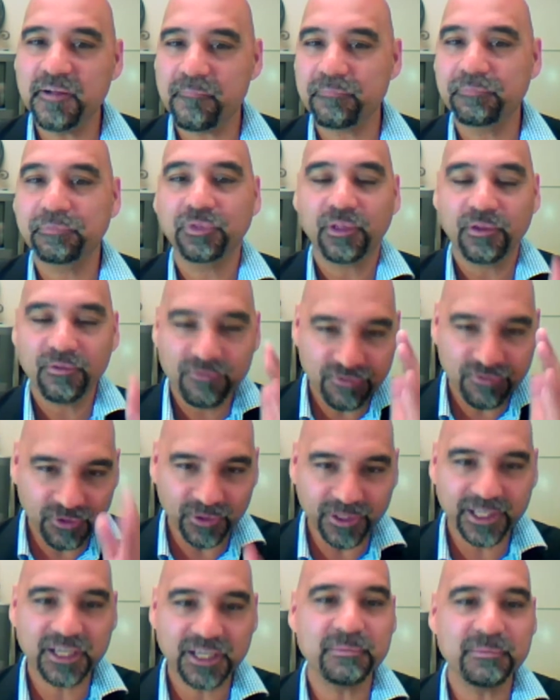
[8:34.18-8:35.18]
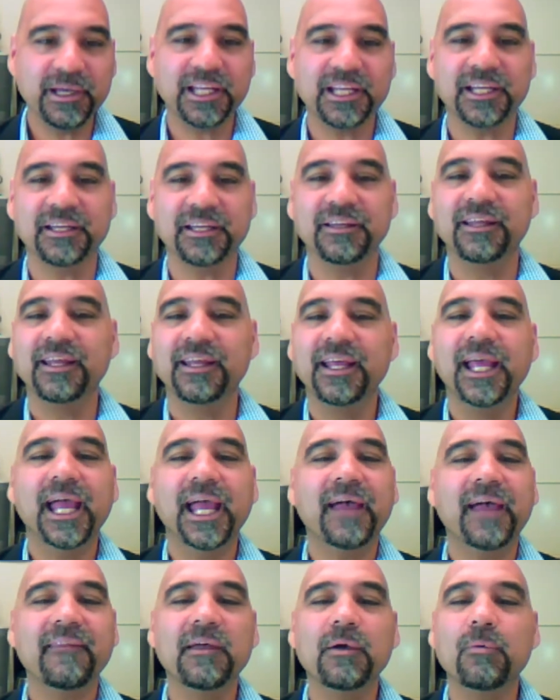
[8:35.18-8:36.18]
You know, you've got not just half
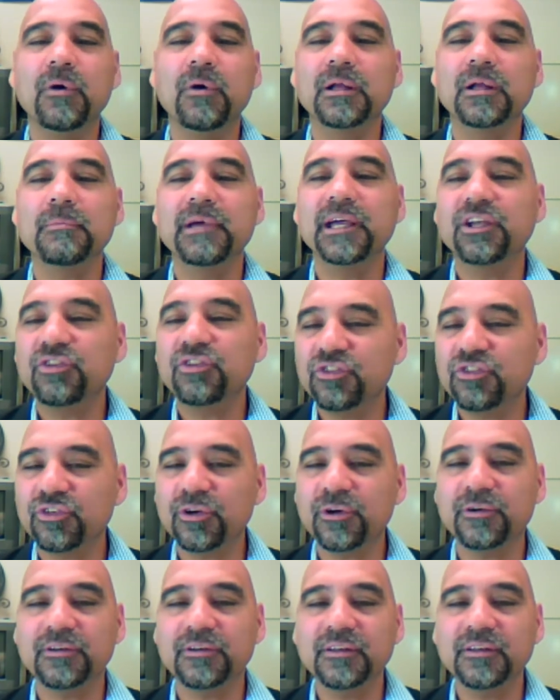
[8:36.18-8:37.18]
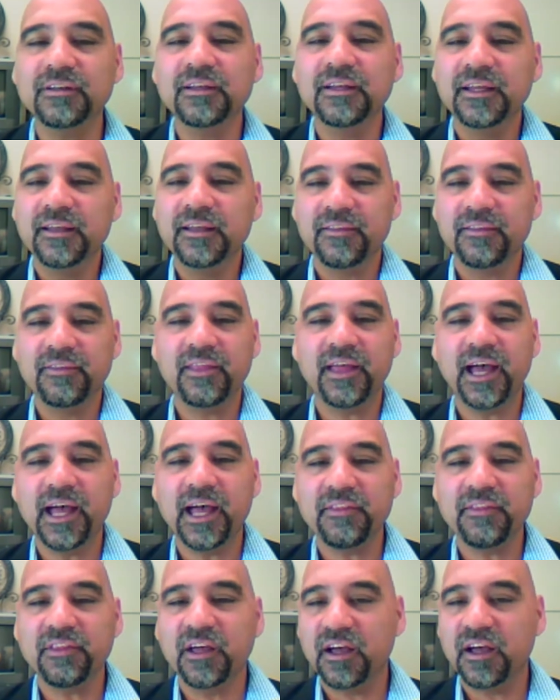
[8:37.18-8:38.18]
in fully committed, and
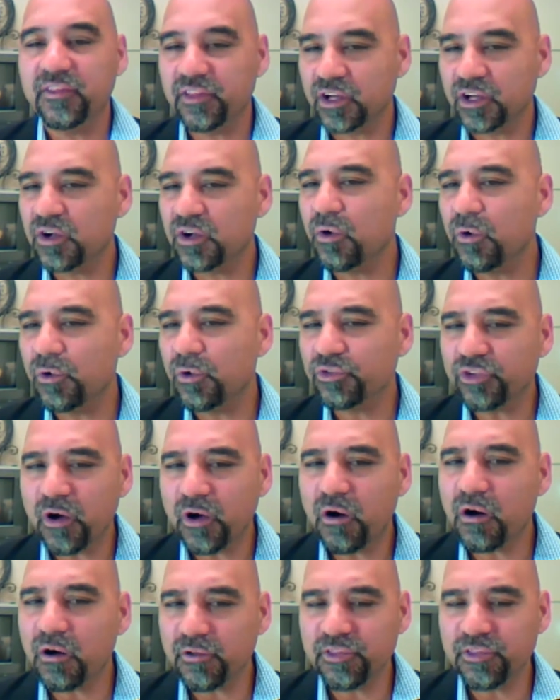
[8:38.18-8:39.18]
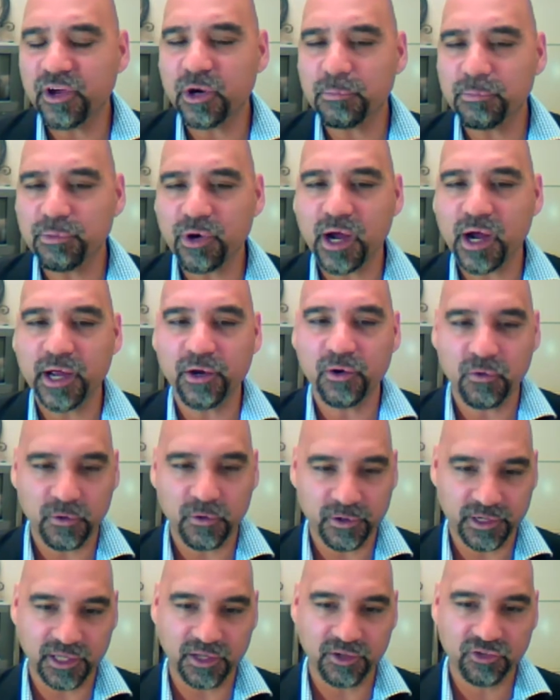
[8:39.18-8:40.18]
they want to make certain that
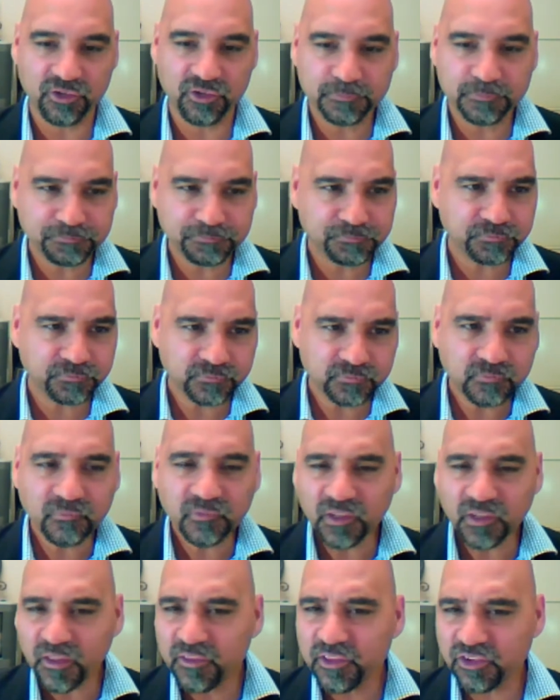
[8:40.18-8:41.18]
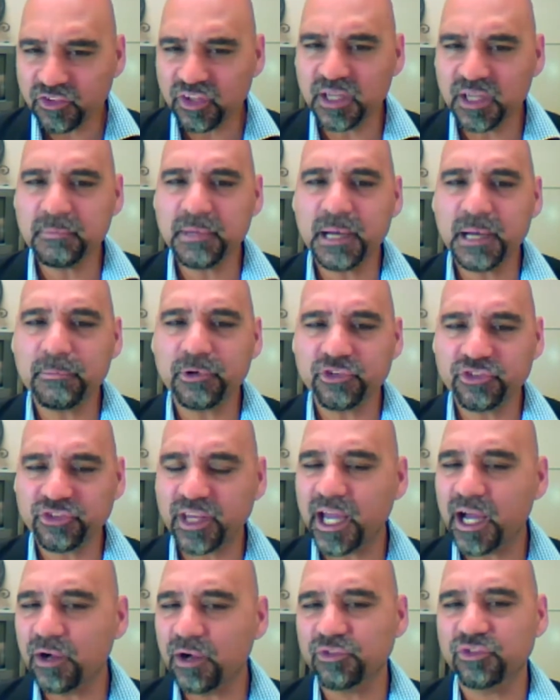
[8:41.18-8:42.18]
uh, the goals are their
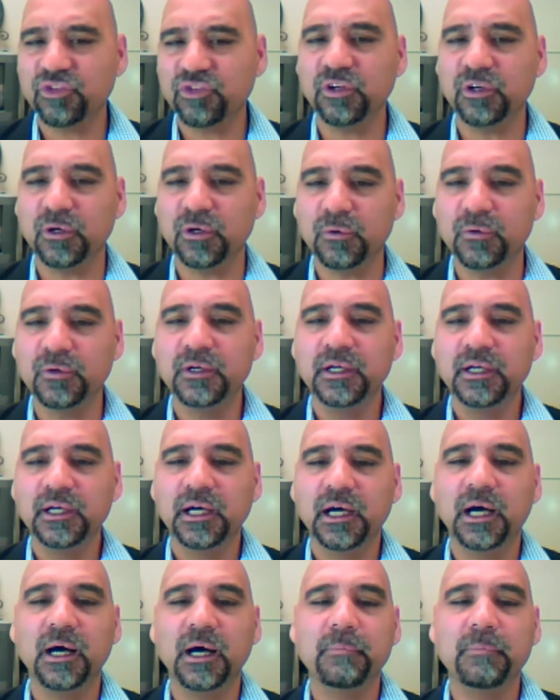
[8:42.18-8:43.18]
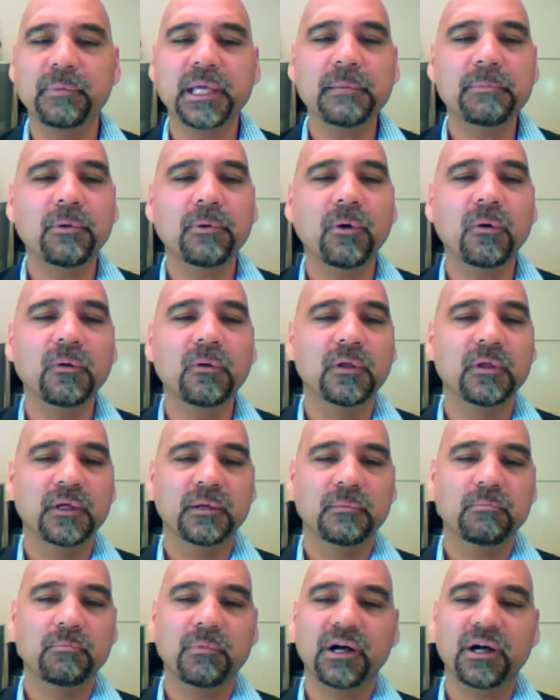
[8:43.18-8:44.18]
priorities. The team members
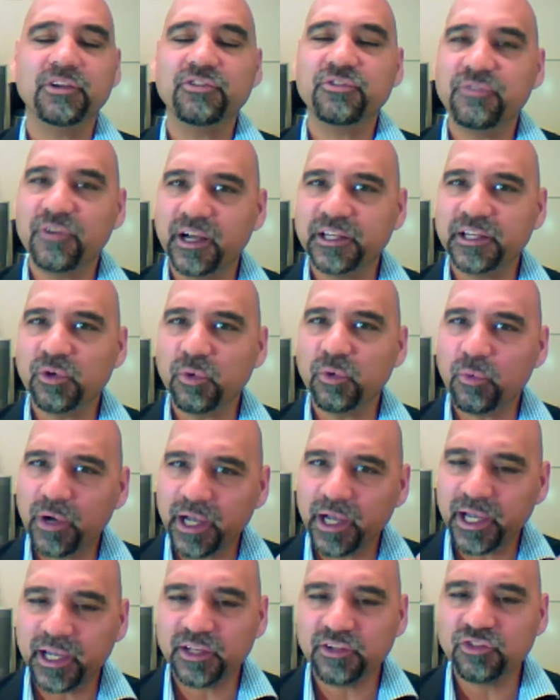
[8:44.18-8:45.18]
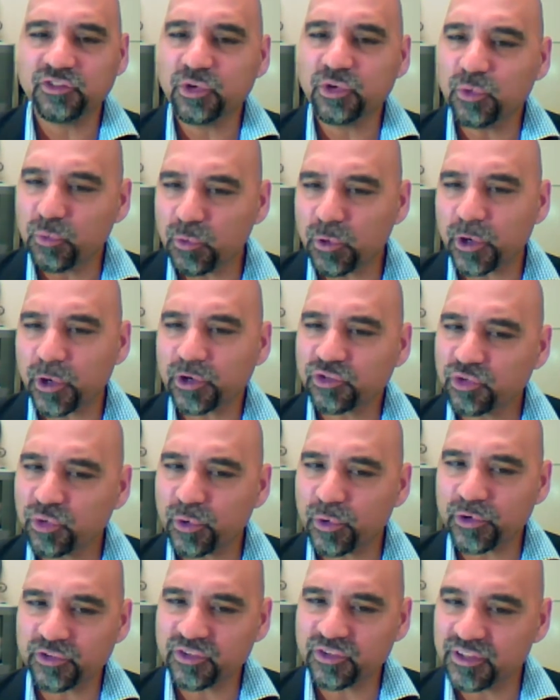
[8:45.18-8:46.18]
count too. Uh, people
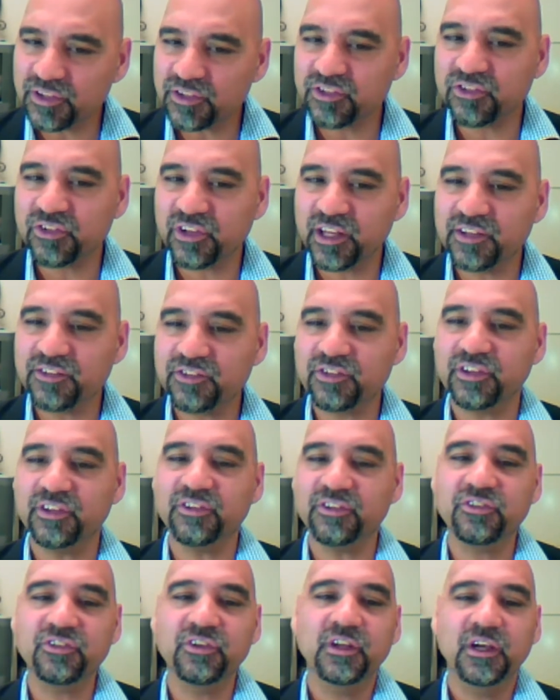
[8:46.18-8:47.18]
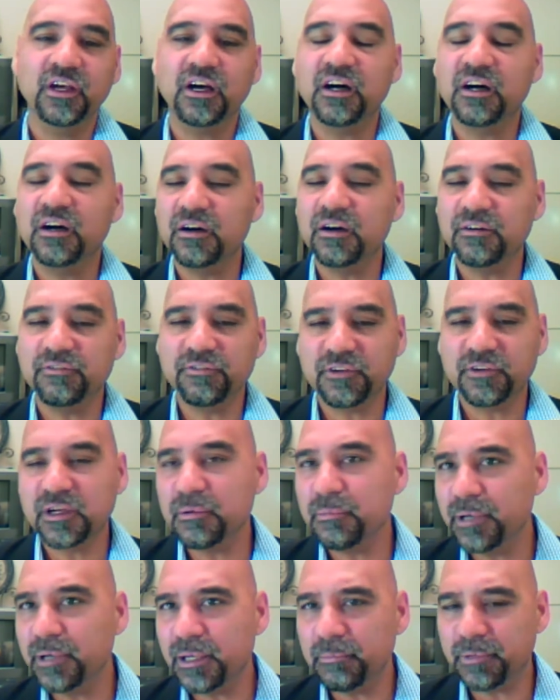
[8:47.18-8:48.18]
must find a way to work towards
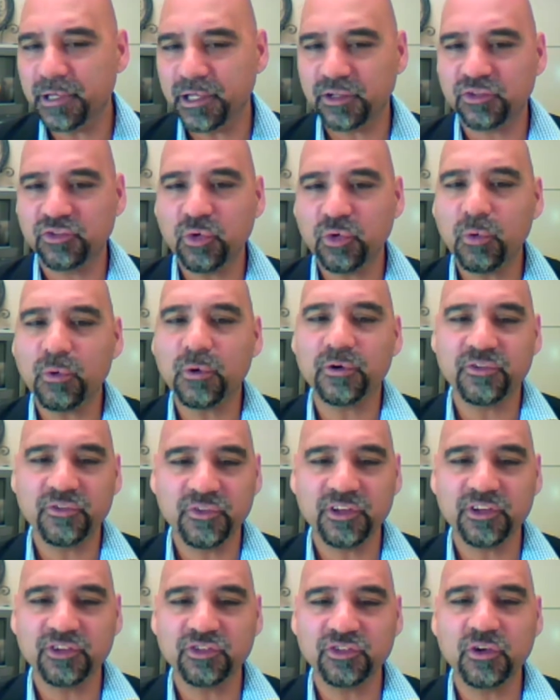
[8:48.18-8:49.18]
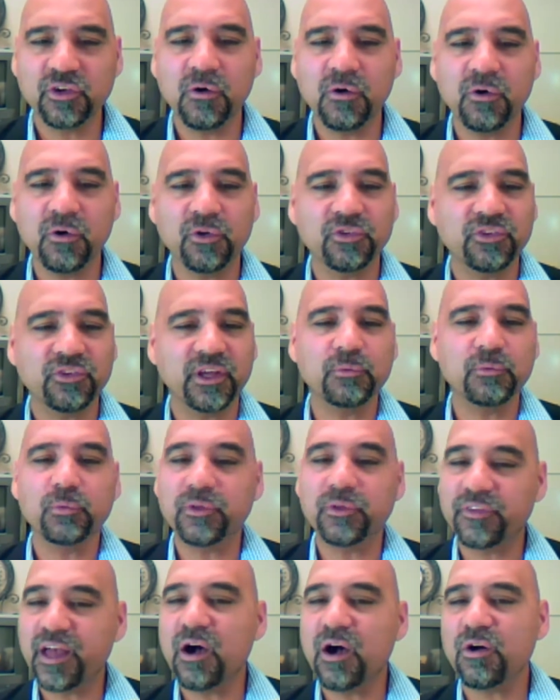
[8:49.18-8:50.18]
consensus of
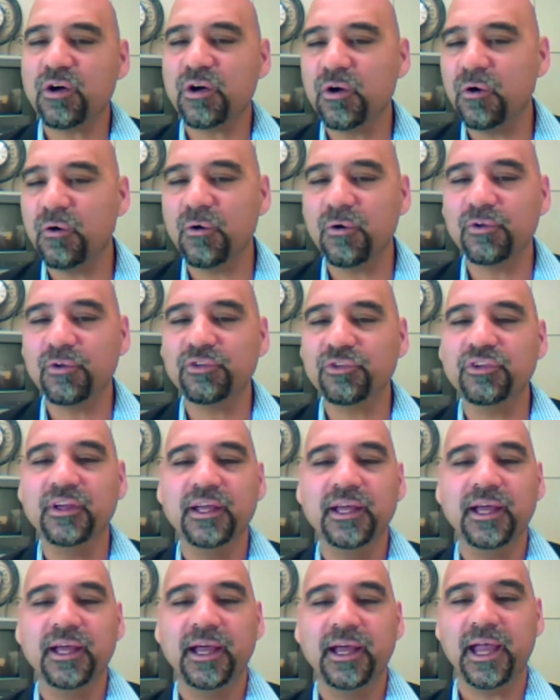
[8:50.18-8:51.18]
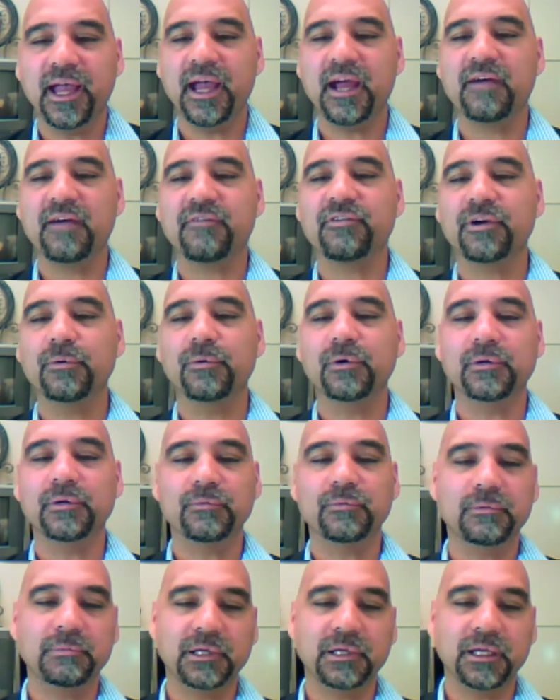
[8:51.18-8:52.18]
commitment towards these goals, and
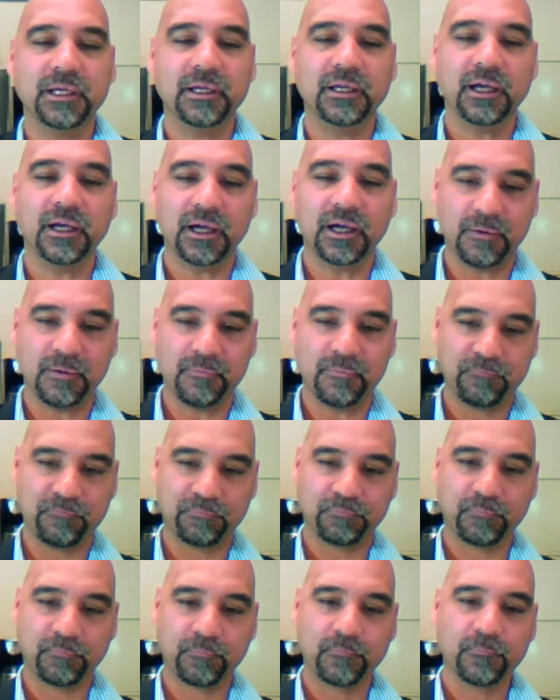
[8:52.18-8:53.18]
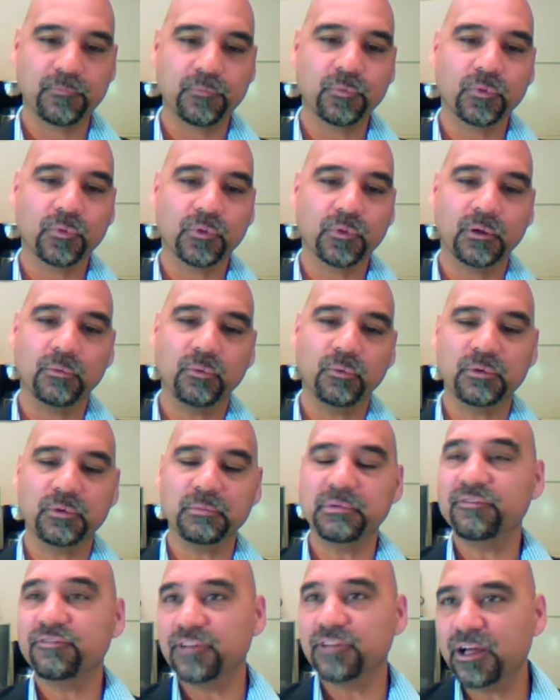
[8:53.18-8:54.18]
without goals, everyone would
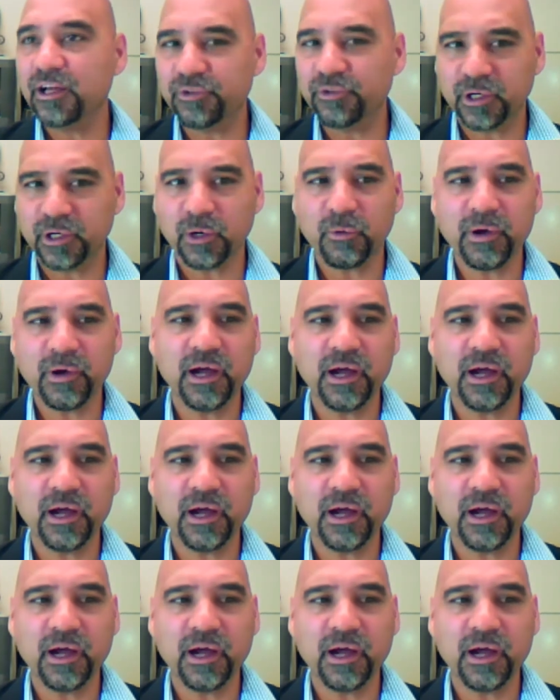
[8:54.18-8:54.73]
be uh,